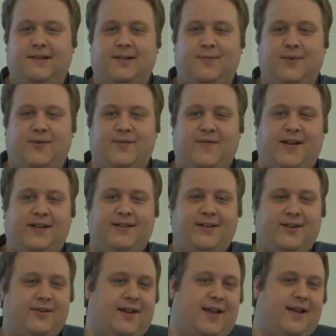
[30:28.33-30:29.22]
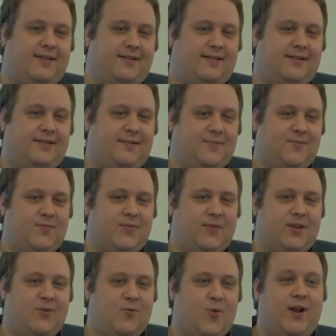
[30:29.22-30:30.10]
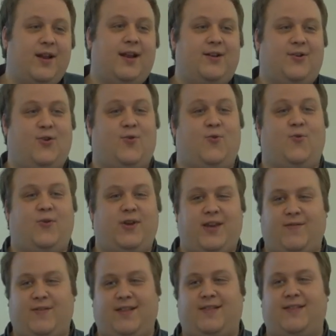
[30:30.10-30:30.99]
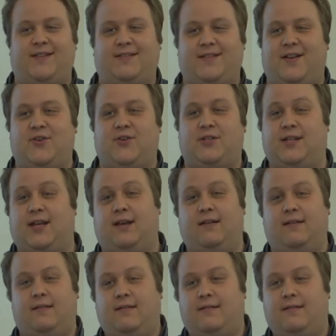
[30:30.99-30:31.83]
I'm going to volunteer a guess. What can I do, given the things I just said?